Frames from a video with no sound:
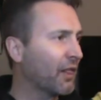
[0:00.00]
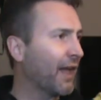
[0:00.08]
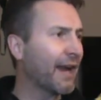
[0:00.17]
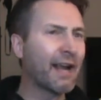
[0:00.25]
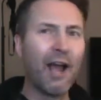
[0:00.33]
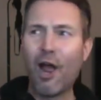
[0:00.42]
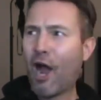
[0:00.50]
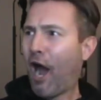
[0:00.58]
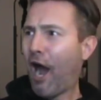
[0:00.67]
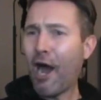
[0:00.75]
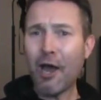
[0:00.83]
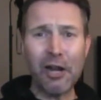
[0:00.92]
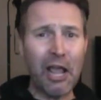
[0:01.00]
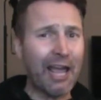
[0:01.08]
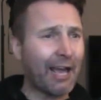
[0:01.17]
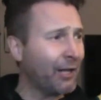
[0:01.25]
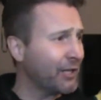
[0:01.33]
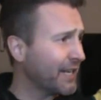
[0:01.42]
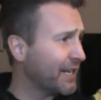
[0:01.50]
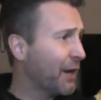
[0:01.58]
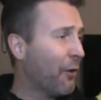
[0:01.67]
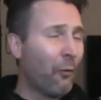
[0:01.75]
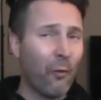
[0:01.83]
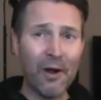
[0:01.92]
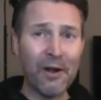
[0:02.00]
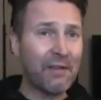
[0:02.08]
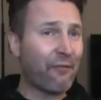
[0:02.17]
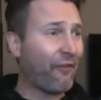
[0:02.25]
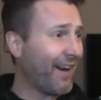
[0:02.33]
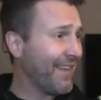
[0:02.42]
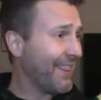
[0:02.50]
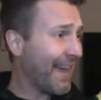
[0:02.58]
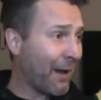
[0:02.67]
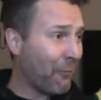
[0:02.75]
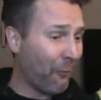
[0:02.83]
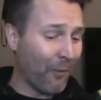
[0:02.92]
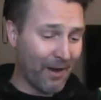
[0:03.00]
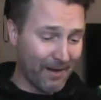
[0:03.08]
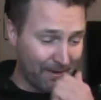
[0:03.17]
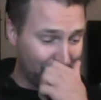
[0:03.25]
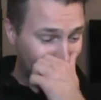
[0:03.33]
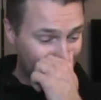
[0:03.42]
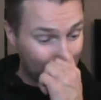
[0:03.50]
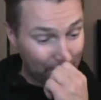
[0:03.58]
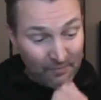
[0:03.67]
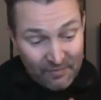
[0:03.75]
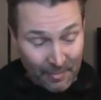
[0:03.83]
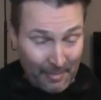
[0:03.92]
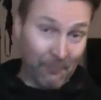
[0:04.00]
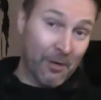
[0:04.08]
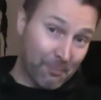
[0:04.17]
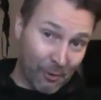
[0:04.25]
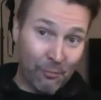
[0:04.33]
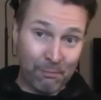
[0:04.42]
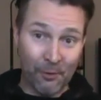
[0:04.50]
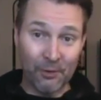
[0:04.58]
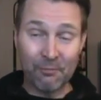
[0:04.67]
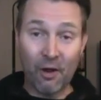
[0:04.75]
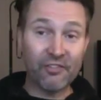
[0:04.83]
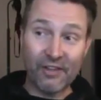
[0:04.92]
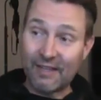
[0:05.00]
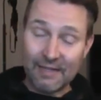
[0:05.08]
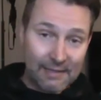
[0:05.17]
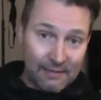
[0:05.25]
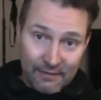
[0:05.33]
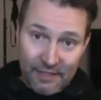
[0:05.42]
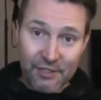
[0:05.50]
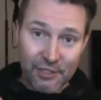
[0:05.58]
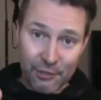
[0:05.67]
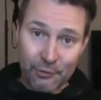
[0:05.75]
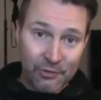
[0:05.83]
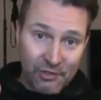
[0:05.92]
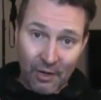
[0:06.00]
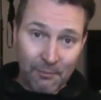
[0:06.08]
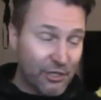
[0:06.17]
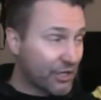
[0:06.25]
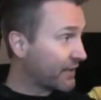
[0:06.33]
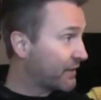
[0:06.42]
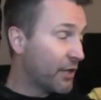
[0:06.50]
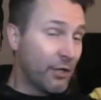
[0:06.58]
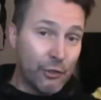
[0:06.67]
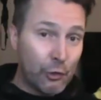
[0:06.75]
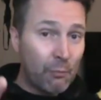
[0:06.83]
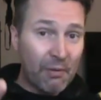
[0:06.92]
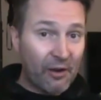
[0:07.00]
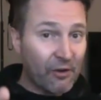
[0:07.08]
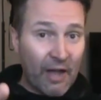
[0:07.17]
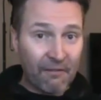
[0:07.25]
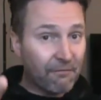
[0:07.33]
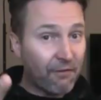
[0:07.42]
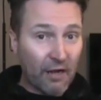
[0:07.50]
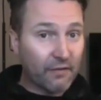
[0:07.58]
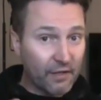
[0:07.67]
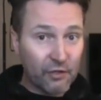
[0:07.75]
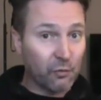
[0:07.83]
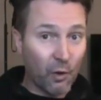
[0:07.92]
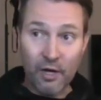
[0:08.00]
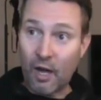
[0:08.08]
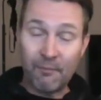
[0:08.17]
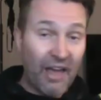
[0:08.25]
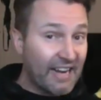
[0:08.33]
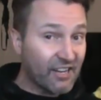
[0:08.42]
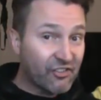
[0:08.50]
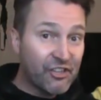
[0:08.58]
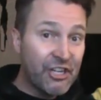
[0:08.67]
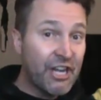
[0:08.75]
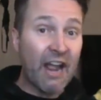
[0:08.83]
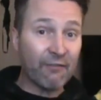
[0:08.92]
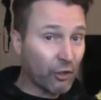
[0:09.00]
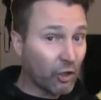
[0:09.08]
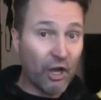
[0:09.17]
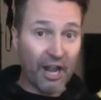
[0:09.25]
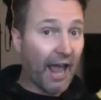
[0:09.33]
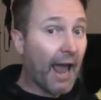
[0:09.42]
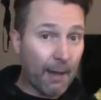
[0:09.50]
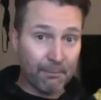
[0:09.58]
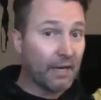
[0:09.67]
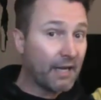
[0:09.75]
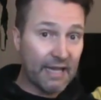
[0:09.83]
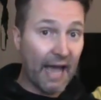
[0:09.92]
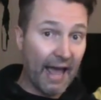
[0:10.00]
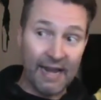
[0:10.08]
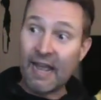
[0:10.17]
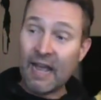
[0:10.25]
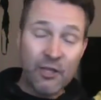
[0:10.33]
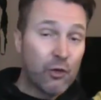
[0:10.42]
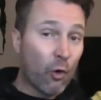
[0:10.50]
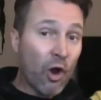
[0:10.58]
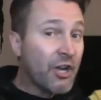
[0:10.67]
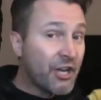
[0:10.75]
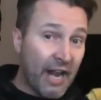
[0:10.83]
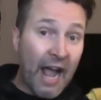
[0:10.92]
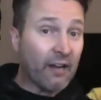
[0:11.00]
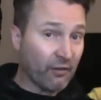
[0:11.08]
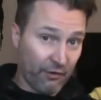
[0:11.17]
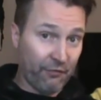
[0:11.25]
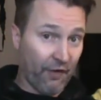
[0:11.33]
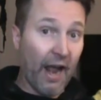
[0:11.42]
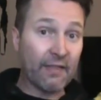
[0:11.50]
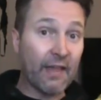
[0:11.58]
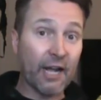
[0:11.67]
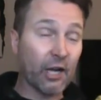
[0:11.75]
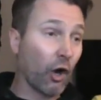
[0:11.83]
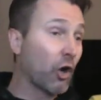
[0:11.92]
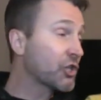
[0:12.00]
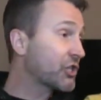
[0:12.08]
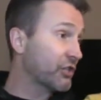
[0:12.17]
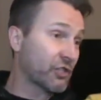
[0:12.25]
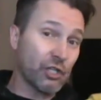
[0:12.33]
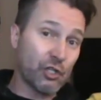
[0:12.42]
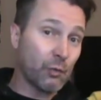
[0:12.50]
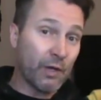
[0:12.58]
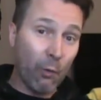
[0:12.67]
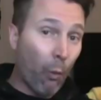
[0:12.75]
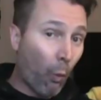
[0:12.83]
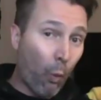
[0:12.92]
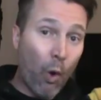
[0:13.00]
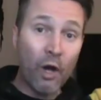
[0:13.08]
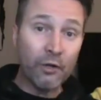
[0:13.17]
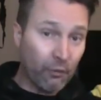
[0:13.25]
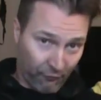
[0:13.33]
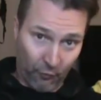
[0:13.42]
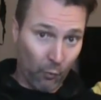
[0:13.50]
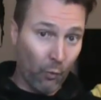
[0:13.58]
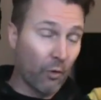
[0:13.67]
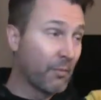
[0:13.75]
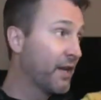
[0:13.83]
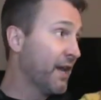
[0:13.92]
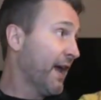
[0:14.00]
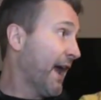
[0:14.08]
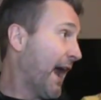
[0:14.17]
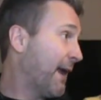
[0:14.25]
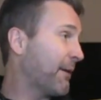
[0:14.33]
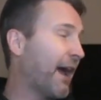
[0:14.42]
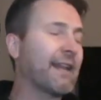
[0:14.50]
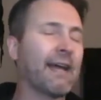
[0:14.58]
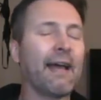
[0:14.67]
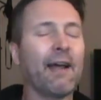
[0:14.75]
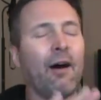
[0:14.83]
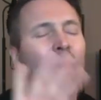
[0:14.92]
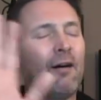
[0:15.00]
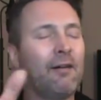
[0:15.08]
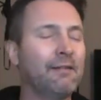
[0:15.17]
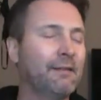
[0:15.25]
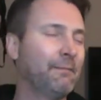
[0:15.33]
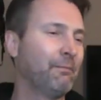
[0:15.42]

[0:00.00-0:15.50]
were like, how the hell, where did he find that one? And we both pulled him off and said, listen, you dumb shit, you better not fuck this one up. That is never going to happen again. You are not going to find that girl. She is a sweet, wonderful woman. And, and I, oh,